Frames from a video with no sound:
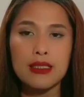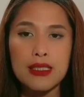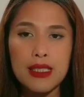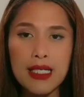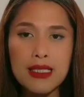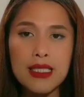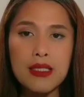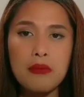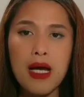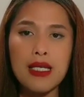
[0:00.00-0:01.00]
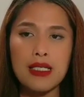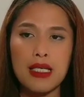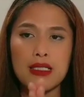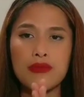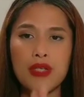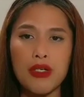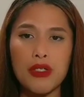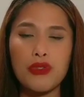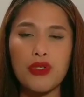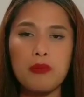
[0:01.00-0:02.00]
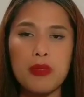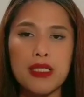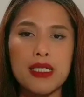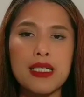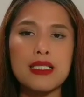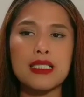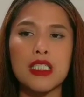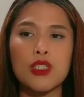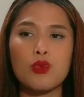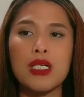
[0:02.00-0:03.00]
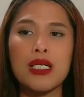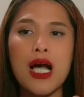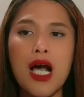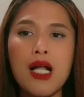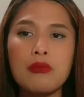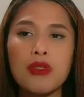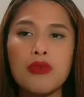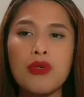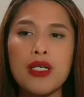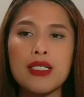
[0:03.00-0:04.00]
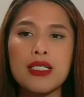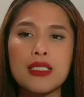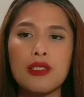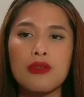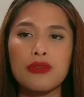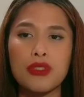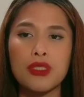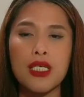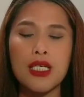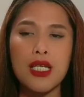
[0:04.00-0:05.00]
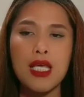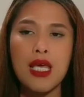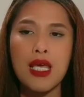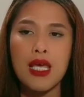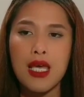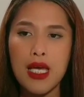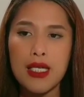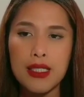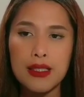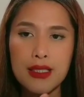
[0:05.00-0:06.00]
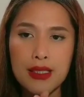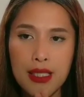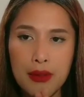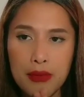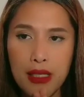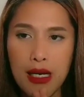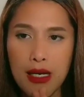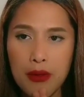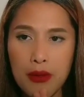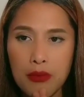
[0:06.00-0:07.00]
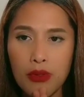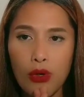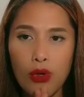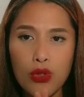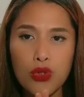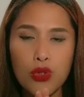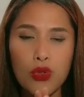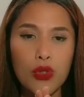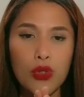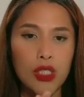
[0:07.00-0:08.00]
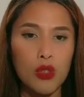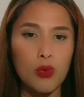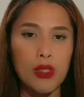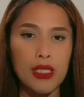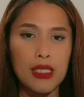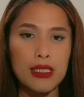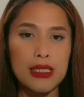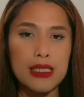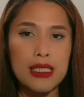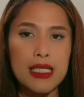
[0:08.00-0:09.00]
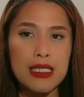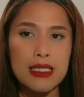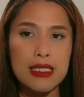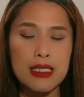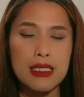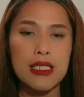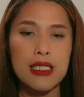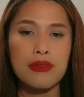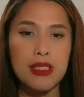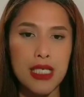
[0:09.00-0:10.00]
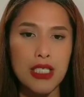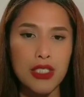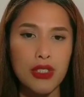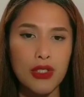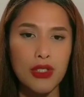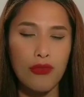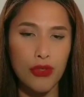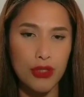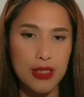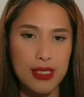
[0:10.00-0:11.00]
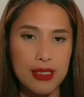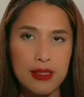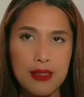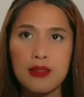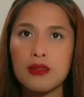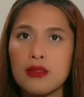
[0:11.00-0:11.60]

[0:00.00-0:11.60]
The niacinamide is very good because it will calm the redness of your skin, and at the same time also it will decrease the irritation of your skin.